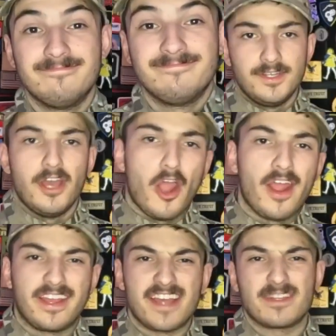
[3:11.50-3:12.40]
All right,
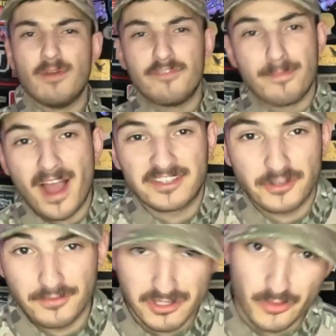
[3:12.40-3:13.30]
guys, I moved the box
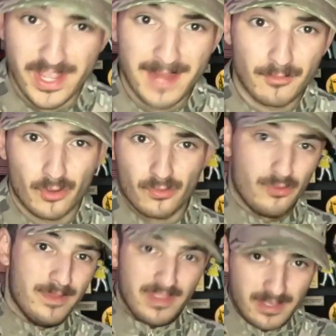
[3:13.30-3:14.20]
over so we had more room
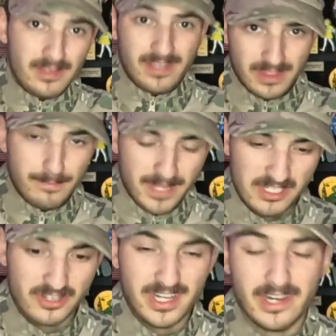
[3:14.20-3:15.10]
in the picture
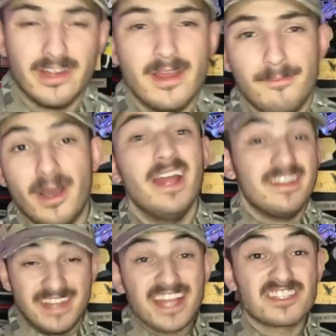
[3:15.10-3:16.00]
here. But
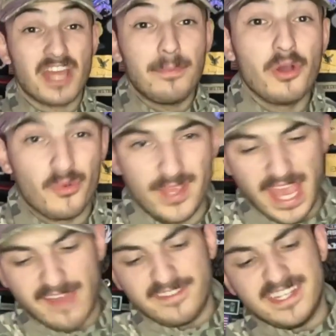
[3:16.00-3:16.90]
next up, we
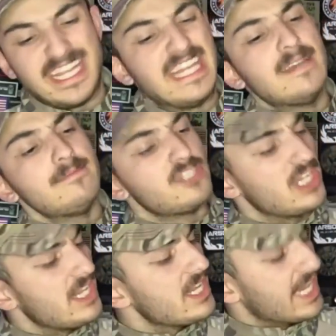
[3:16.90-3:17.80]
have an
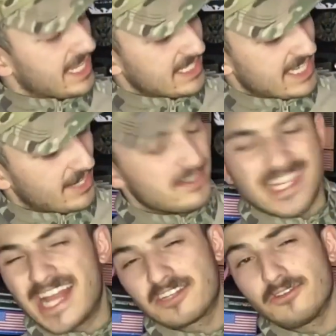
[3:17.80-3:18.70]
EMG and Terran
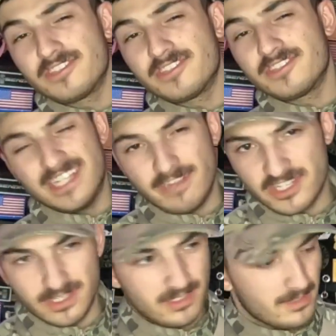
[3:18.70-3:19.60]
Tactical's
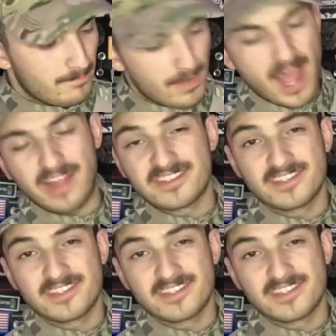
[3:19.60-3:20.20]
Innovation box.